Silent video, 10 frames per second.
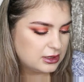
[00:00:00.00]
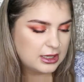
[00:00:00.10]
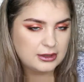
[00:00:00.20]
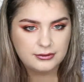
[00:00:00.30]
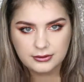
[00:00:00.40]

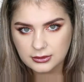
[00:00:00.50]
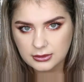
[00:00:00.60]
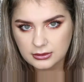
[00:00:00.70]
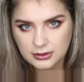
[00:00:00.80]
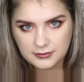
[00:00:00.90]
Again,
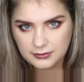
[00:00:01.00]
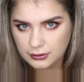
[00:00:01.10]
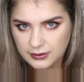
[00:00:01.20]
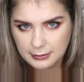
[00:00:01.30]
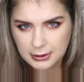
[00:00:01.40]
for £4
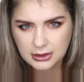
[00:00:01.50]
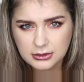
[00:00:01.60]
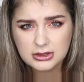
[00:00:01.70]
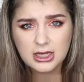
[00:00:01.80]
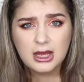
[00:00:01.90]
or £5,
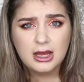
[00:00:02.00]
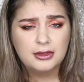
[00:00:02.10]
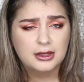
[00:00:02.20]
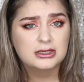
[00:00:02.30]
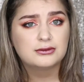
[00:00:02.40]
I
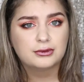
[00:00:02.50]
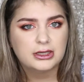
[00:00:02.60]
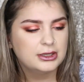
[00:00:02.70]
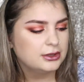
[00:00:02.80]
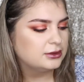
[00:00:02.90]
think it's a
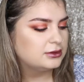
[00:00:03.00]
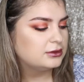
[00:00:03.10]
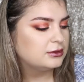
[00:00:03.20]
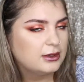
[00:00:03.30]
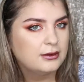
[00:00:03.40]
really good
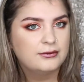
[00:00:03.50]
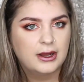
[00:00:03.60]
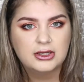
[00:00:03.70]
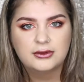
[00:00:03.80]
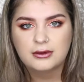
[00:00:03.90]

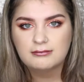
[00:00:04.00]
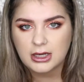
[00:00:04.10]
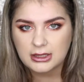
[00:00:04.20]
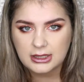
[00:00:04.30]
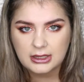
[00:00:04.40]
value for
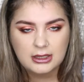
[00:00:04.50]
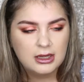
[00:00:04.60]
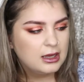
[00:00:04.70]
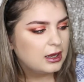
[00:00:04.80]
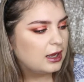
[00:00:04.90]
money,
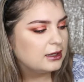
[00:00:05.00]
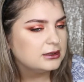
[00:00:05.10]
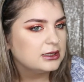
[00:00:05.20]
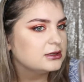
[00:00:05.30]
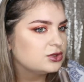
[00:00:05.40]

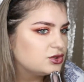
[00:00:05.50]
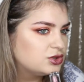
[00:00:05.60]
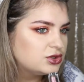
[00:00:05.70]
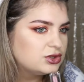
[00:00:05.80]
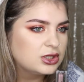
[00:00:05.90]
and it
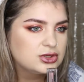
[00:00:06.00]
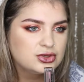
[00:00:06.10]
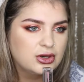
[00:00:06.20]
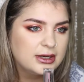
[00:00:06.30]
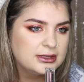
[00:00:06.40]
does
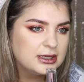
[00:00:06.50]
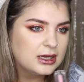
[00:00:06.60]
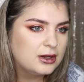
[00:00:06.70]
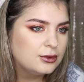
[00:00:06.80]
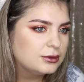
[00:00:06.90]
dry
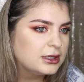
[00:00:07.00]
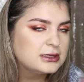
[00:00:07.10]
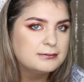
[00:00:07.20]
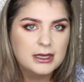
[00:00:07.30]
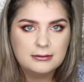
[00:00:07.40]
down.
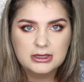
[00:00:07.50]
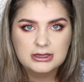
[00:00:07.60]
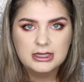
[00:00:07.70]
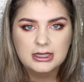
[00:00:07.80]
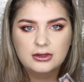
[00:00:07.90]
It's
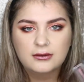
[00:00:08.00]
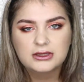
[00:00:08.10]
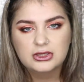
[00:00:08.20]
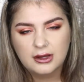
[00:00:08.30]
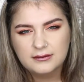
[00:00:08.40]
pigmented.
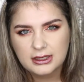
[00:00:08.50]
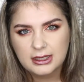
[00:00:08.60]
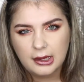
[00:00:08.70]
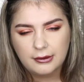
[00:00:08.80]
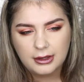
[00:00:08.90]
Obviously you have to
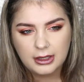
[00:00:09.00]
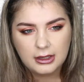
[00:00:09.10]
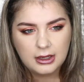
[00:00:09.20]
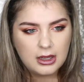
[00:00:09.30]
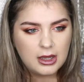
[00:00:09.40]
layer it,